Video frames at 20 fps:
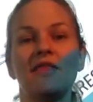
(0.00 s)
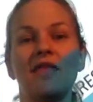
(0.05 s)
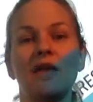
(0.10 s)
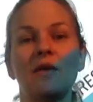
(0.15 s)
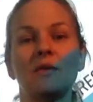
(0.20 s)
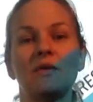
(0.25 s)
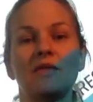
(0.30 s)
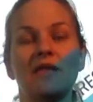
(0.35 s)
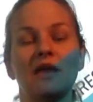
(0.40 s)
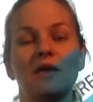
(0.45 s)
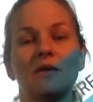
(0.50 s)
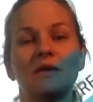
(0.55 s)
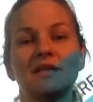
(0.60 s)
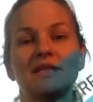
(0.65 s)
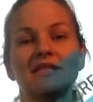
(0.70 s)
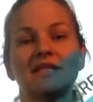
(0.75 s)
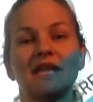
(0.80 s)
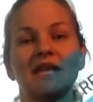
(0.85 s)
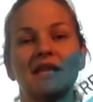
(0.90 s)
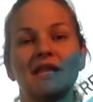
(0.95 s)
They would
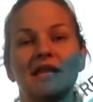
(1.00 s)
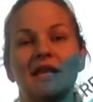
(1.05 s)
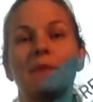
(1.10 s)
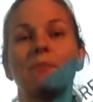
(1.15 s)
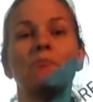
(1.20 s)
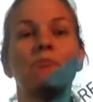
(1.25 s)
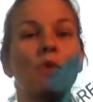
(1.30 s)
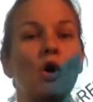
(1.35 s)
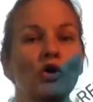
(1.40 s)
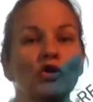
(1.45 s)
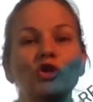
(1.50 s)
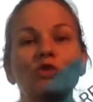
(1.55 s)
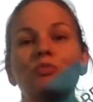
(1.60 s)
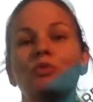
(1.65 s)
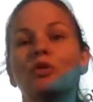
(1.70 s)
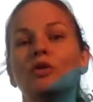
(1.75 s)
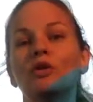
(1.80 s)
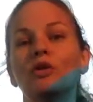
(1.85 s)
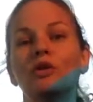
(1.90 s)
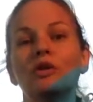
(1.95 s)
say that
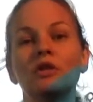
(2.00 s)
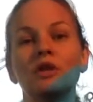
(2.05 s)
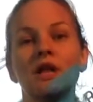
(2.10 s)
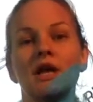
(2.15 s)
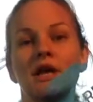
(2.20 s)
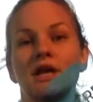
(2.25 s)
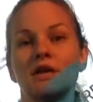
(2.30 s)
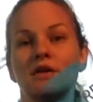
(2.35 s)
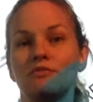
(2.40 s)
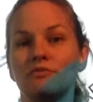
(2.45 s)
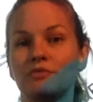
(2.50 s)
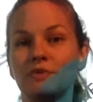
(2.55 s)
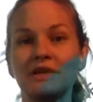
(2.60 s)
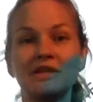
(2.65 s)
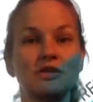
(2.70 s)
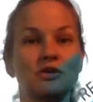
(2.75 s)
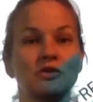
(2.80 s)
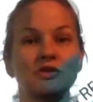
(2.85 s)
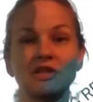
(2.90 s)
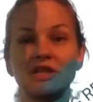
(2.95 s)
multiple
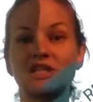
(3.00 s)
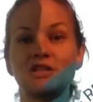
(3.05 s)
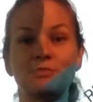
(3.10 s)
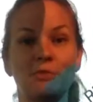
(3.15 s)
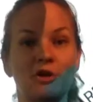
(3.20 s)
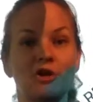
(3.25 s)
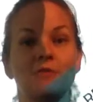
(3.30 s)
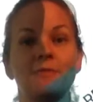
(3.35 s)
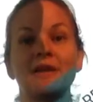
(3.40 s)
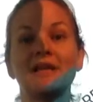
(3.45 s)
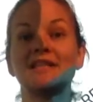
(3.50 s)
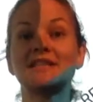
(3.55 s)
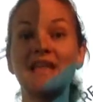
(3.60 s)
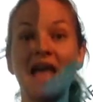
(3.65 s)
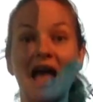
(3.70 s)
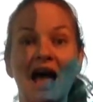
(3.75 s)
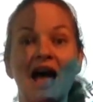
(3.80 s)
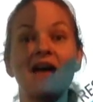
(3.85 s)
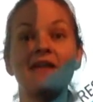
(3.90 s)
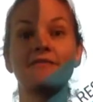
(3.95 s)
research experiments
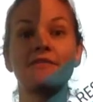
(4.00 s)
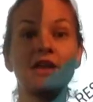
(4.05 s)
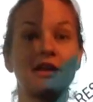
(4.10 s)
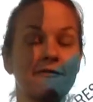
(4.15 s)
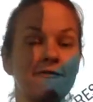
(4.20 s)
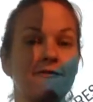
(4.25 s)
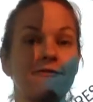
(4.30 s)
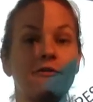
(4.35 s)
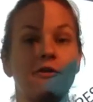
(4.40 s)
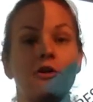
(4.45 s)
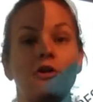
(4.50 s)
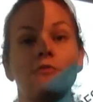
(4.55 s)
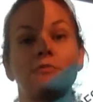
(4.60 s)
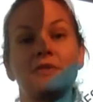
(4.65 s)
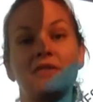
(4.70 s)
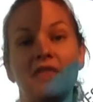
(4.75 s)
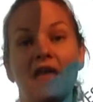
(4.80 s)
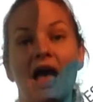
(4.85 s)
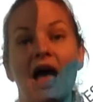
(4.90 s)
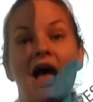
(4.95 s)
have confirmed
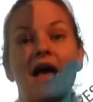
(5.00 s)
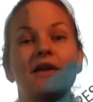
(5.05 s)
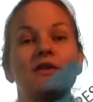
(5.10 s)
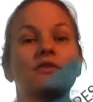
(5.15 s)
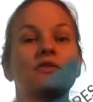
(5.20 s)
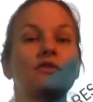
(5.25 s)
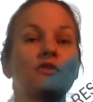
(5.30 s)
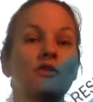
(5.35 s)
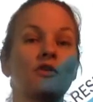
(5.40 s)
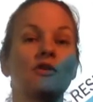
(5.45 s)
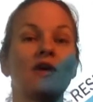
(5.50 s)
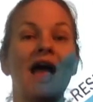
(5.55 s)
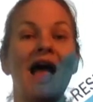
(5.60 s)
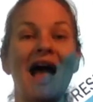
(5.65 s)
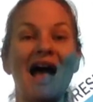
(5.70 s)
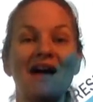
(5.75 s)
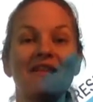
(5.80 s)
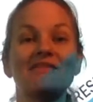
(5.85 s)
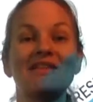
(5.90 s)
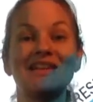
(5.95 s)
that or
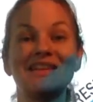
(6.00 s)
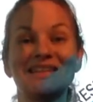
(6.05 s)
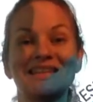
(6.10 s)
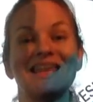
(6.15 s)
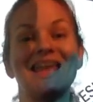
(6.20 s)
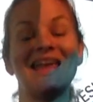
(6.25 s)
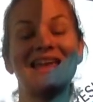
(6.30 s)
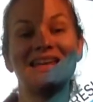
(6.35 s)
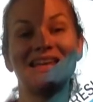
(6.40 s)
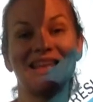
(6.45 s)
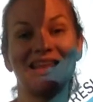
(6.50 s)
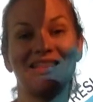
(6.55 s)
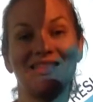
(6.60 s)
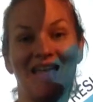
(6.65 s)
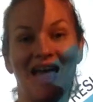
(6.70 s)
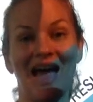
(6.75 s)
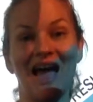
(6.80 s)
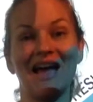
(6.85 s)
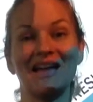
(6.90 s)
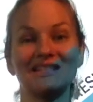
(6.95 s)
have indicated
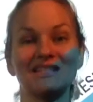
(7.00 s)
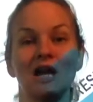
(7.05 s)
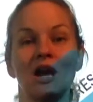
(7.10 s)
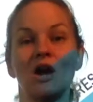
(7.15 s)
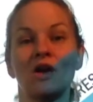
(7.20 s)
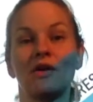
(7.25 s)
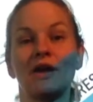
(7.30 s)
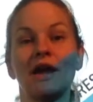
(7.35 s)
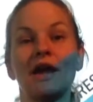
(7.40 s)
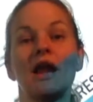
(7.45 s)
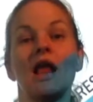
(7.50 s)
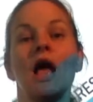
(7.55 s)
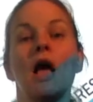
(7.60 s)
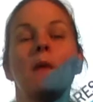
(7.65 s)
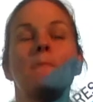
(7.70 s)
that, right?